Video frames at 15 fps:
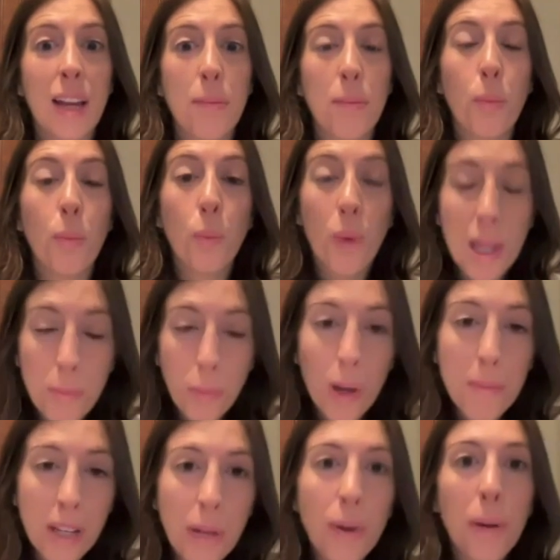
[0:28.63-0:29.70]

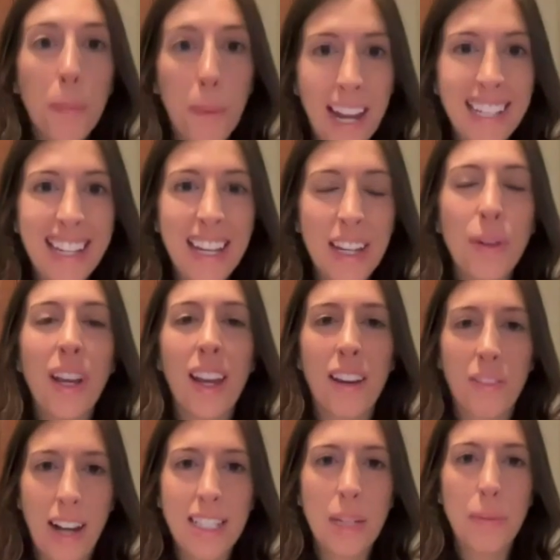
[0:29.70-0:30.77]
women who are pregnant who get
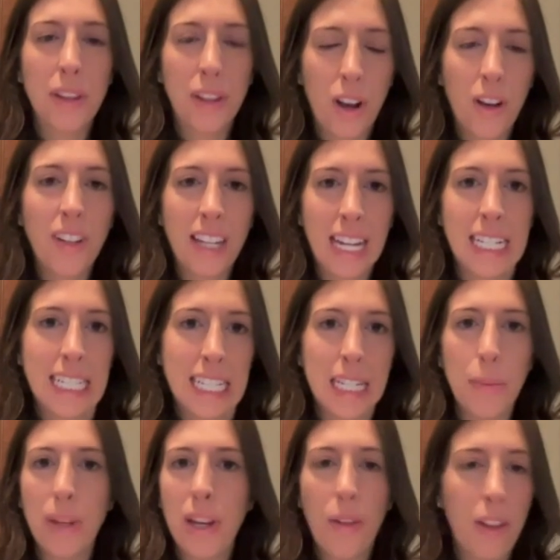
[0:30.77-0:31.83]
infected with
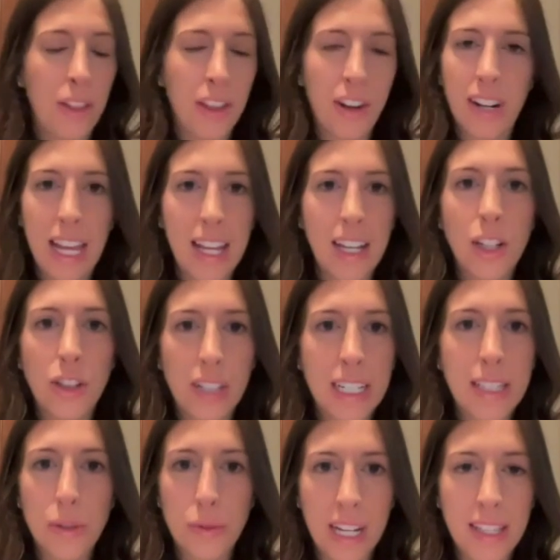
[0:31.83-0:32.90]
COVID-19, we know that they're at
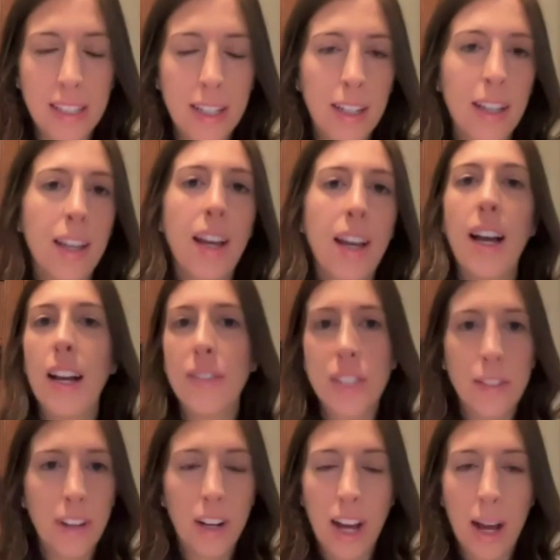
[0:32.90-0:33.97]
increased risk of
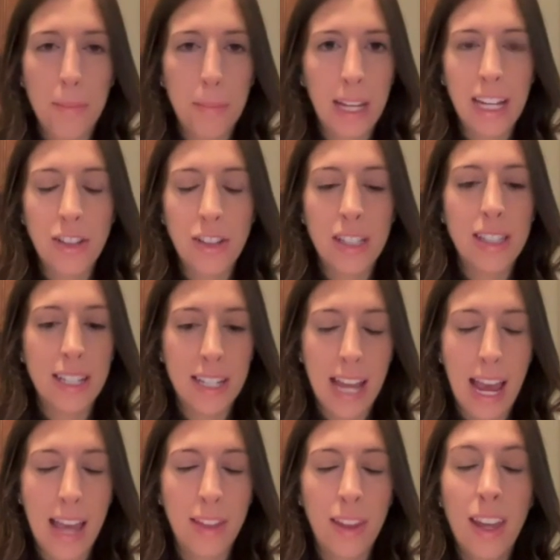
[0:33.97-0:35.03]
severe complications and
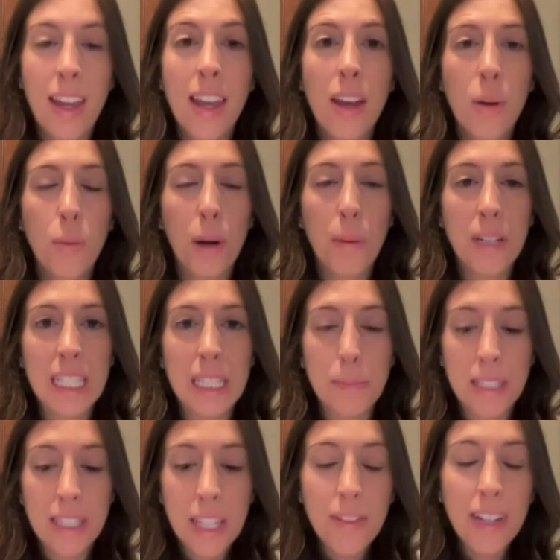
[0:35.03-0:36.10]
death. What was
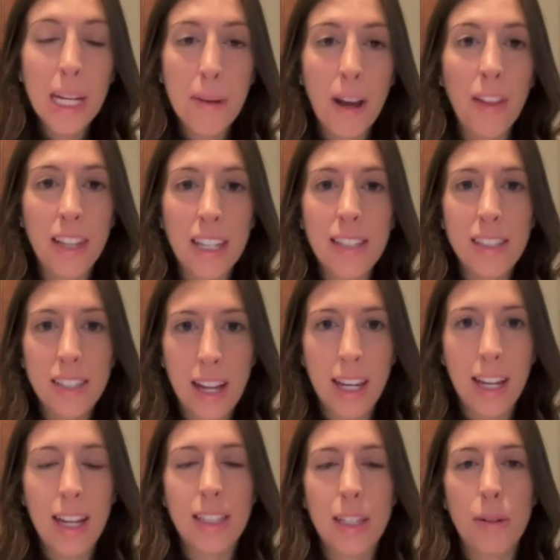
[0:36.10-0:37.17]
specific about this
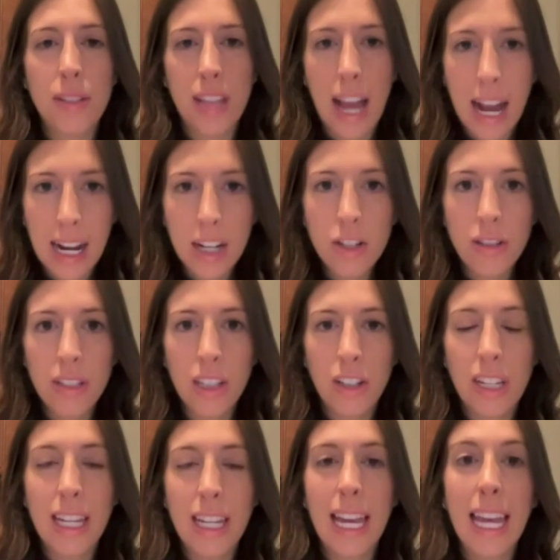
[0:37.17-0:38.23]
study is it was actually
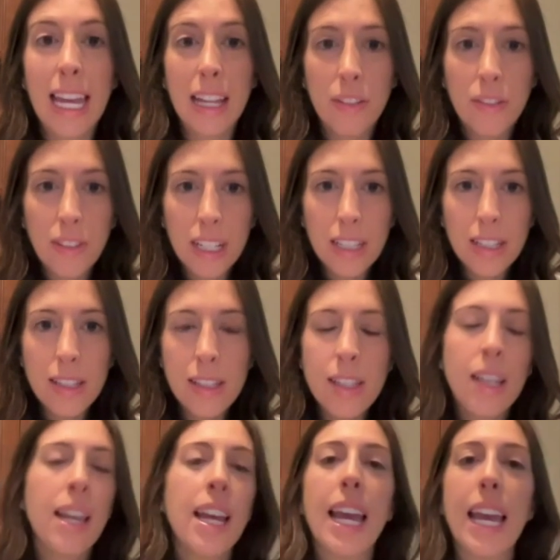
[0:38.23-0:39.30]
looking at
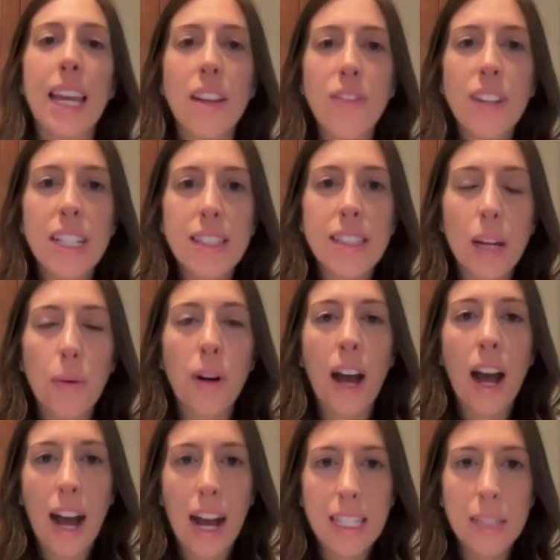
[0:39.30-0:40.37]
infants that were
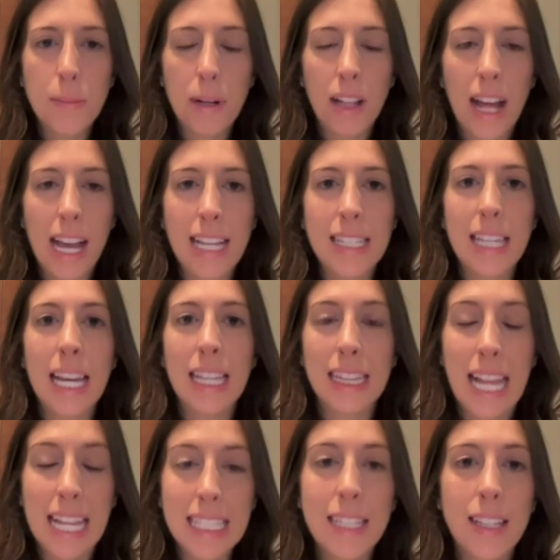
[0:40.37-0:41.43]
hospitalized at
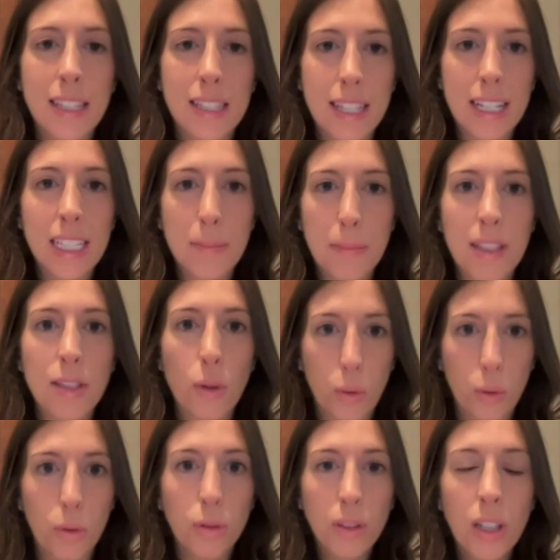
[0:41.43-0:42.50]
less than 6 months
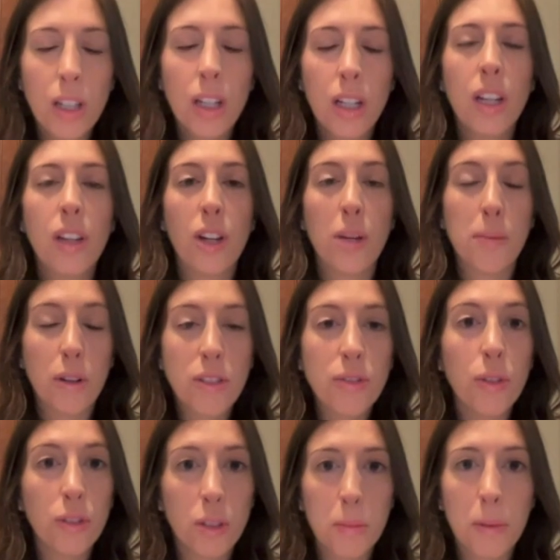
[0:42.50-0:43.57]
old, their most
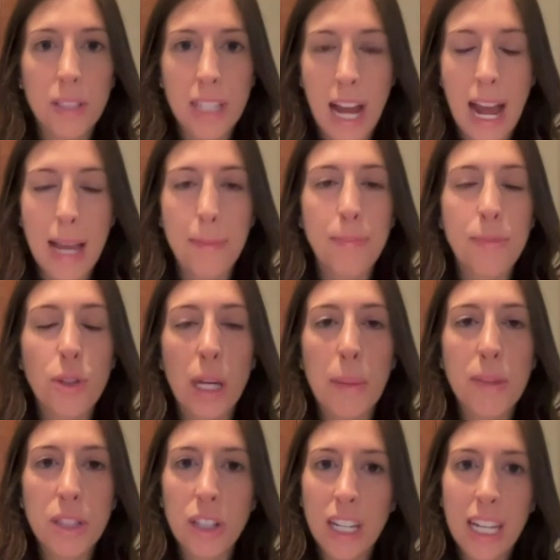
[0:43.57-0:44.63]
vulnerable time. So it
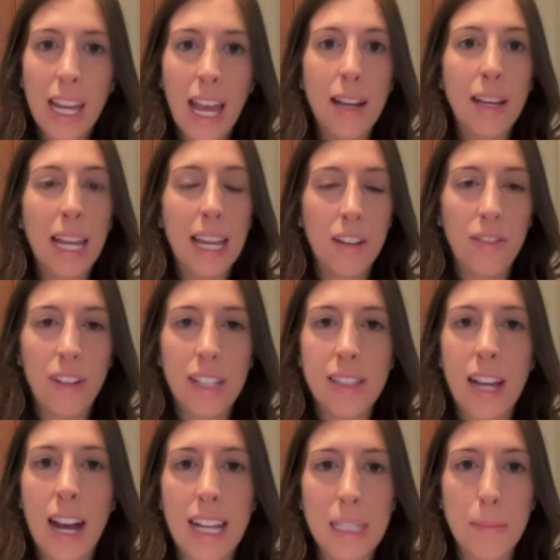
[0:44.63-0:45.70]
was looking at
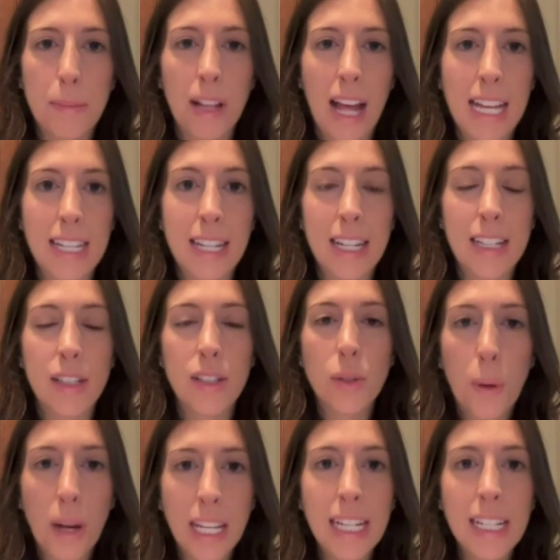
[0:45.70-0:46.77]
infants hospitalized in
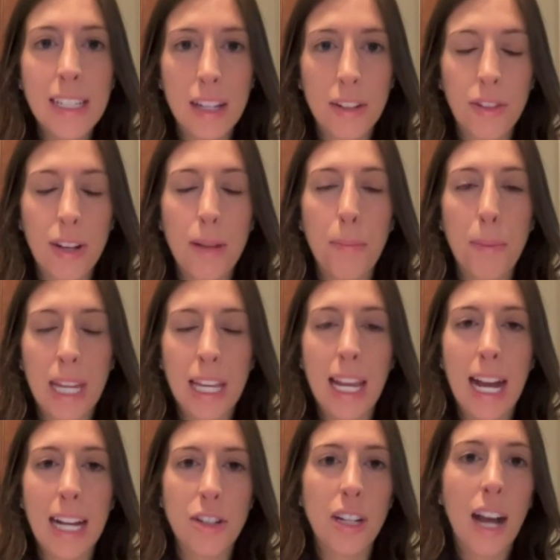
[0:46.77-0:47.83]
20 different
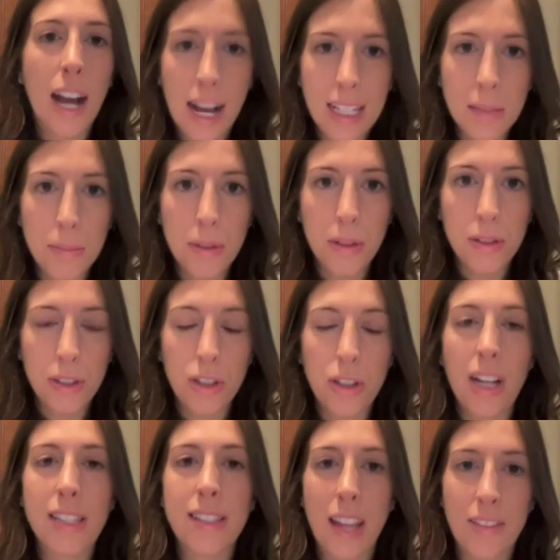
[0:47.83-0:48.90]
pediatric hospitals
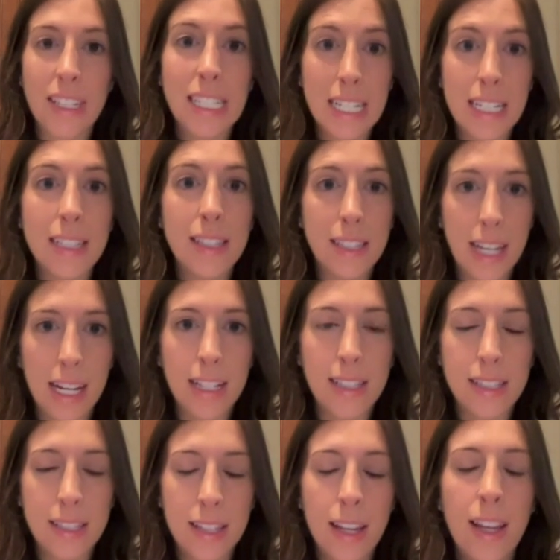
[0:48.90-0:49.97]
across 17
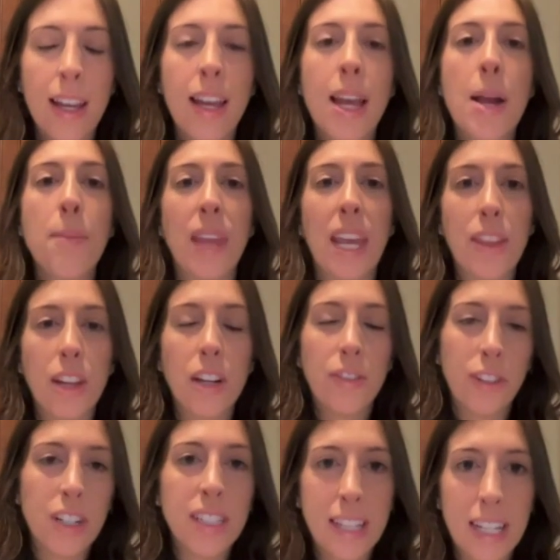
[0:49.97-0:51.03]
states in their
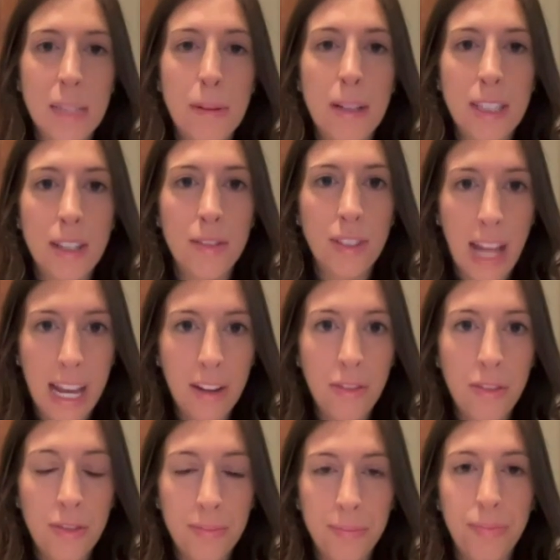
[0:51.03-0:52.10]
first 6 months of
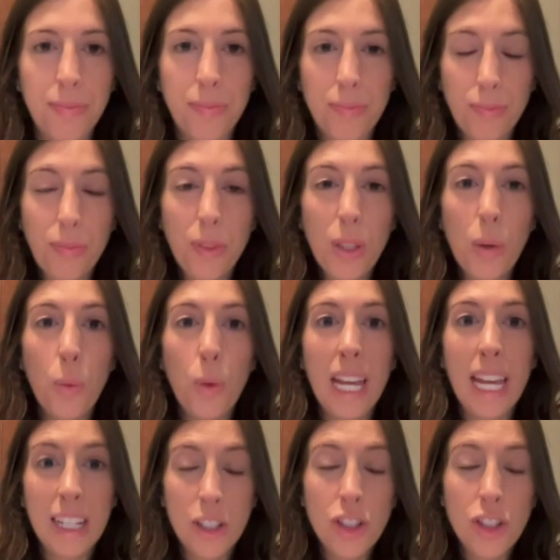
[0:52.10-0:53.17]
life. It